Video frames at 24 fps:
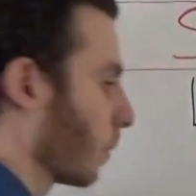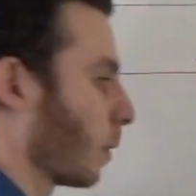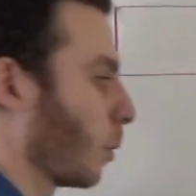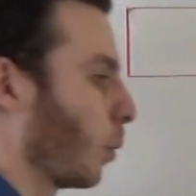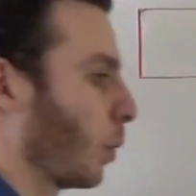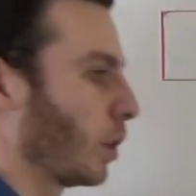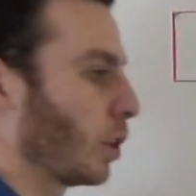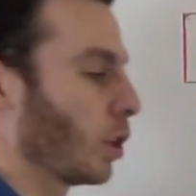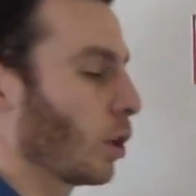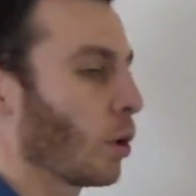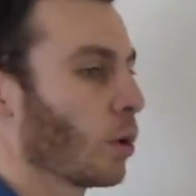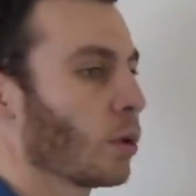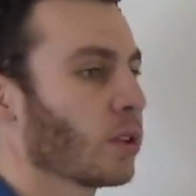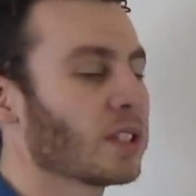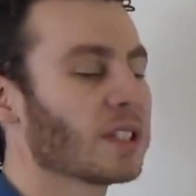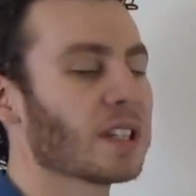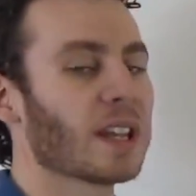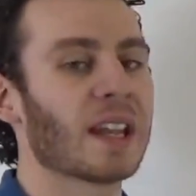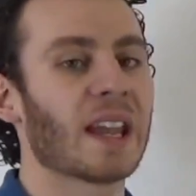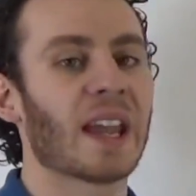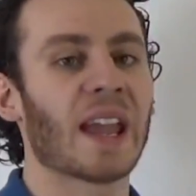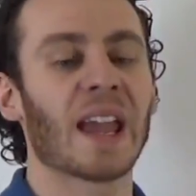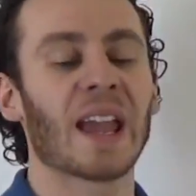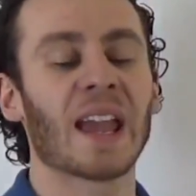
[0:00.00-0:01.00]
We don't
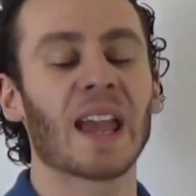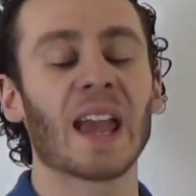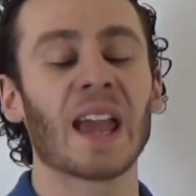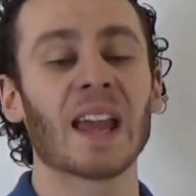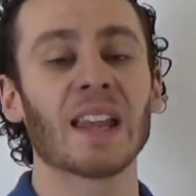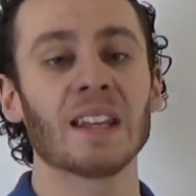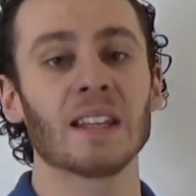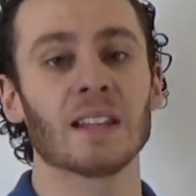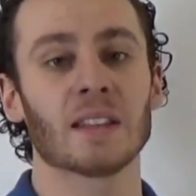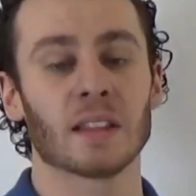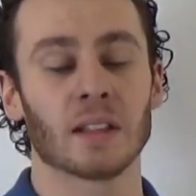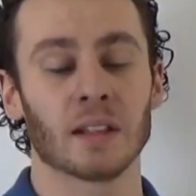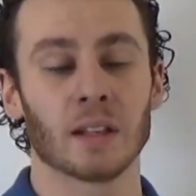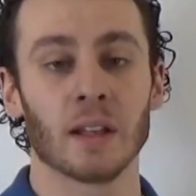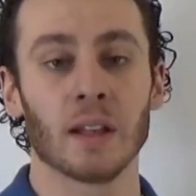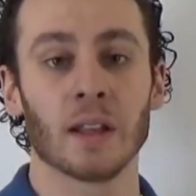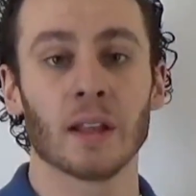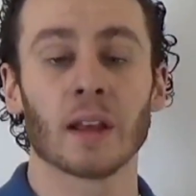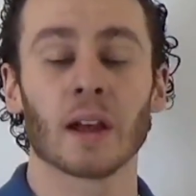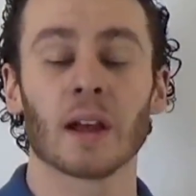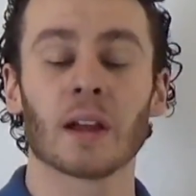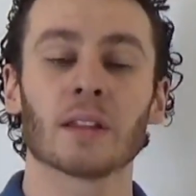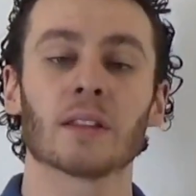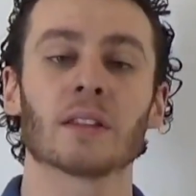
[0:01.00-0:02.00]
say anything
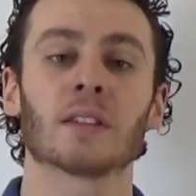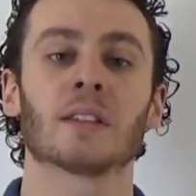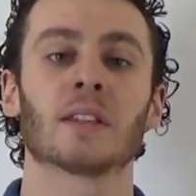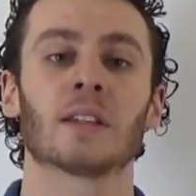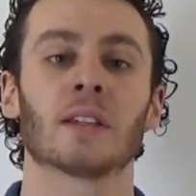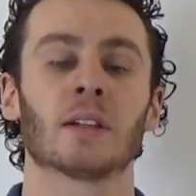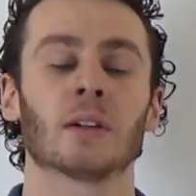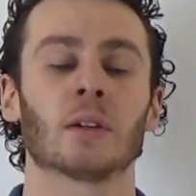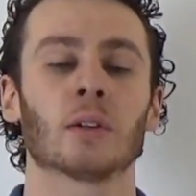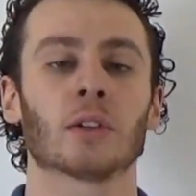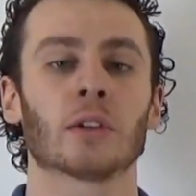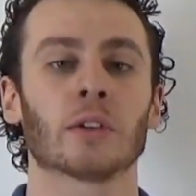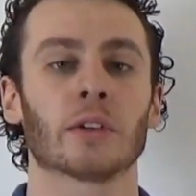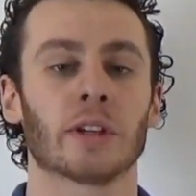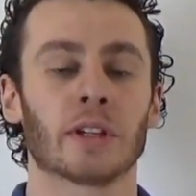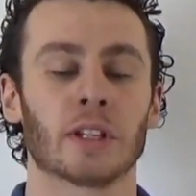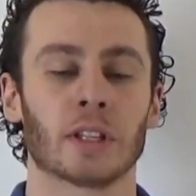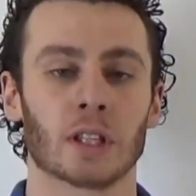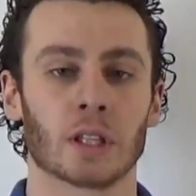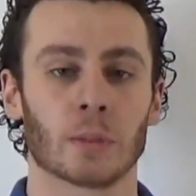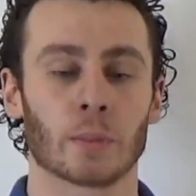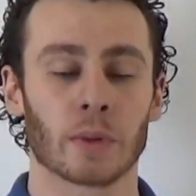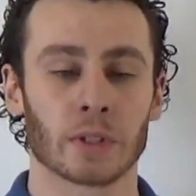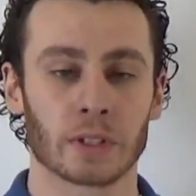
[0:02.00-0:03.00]
until they're
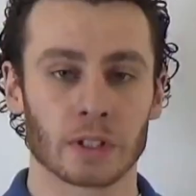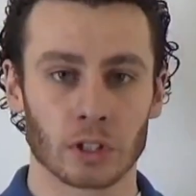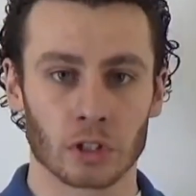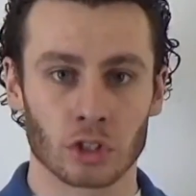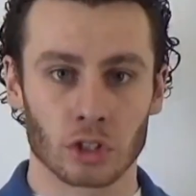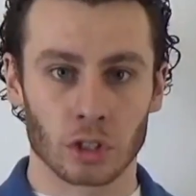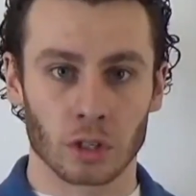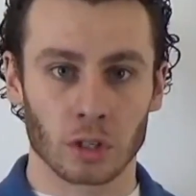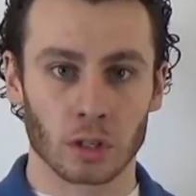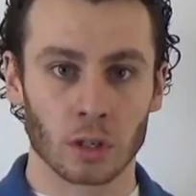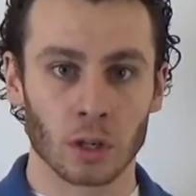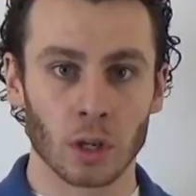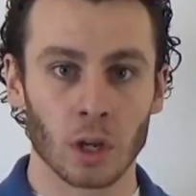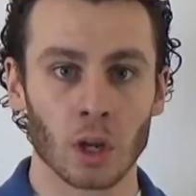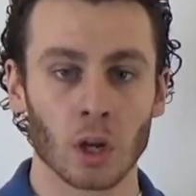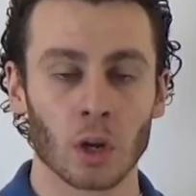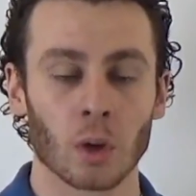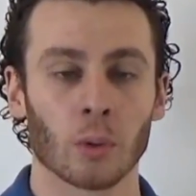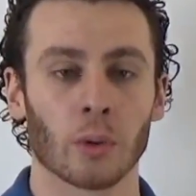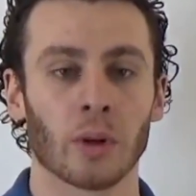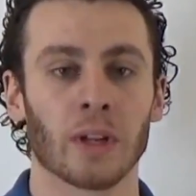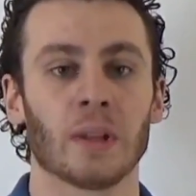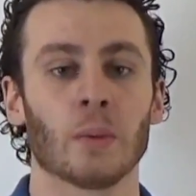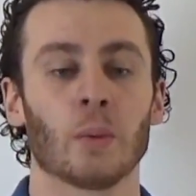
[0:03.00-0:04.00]
in the position.
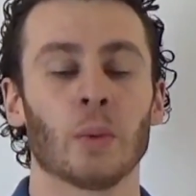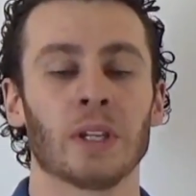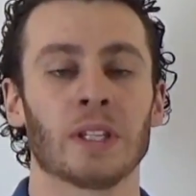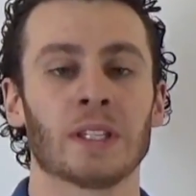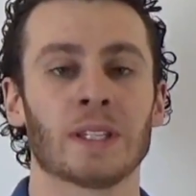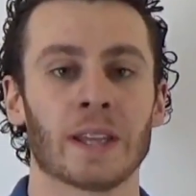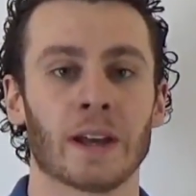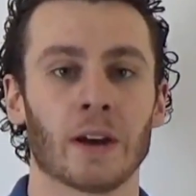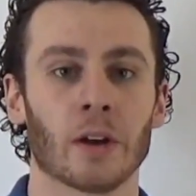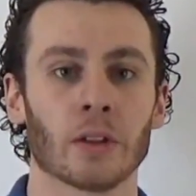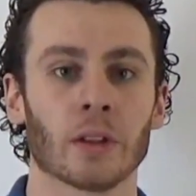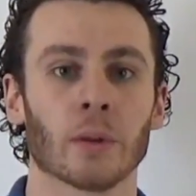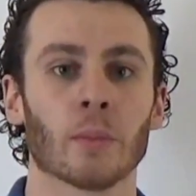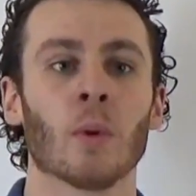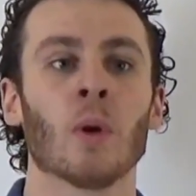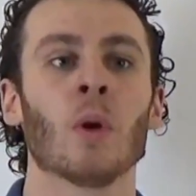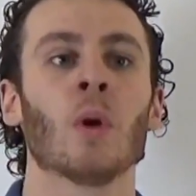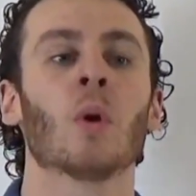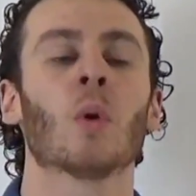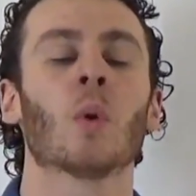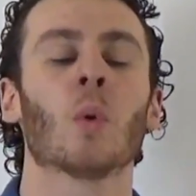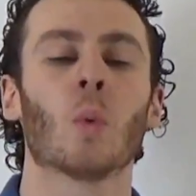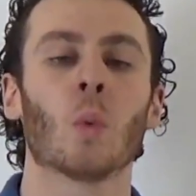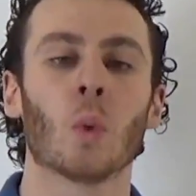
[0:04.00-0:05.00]
We tell them
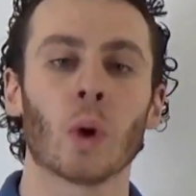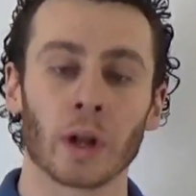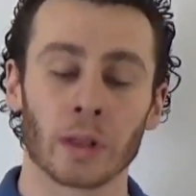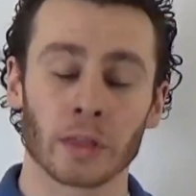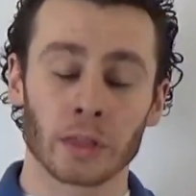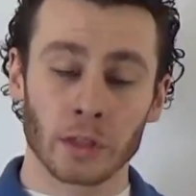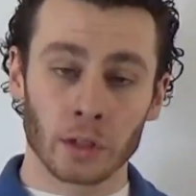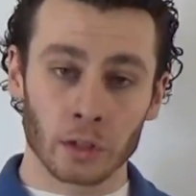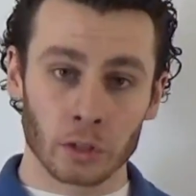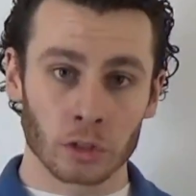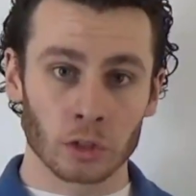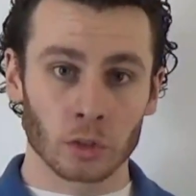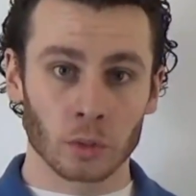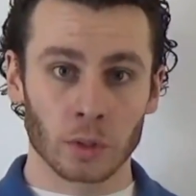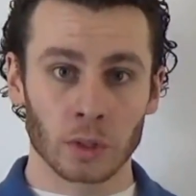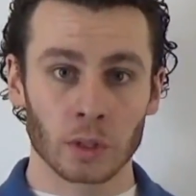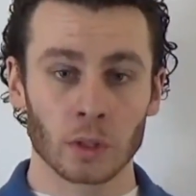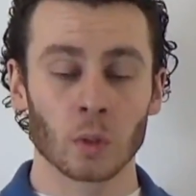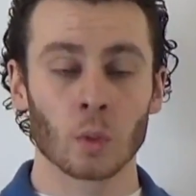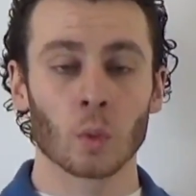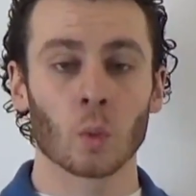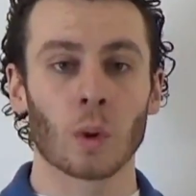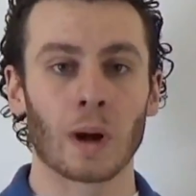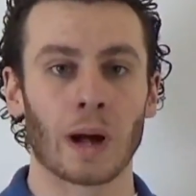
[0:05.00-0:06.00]
what they're
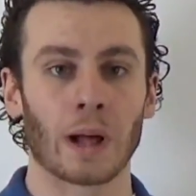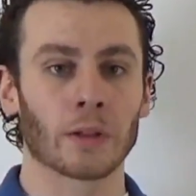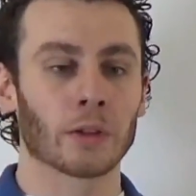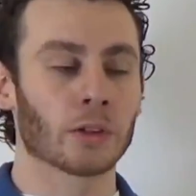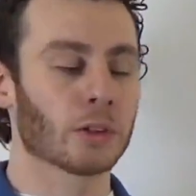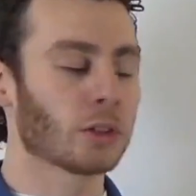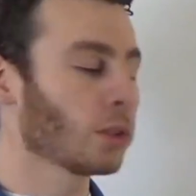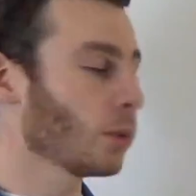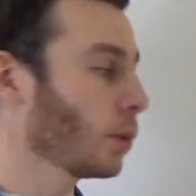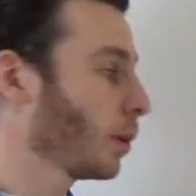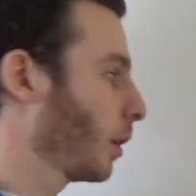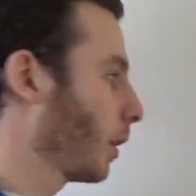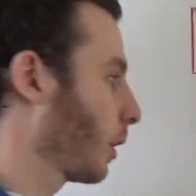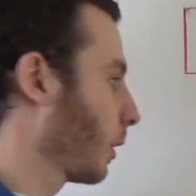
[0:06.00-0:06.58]
doing while they're doing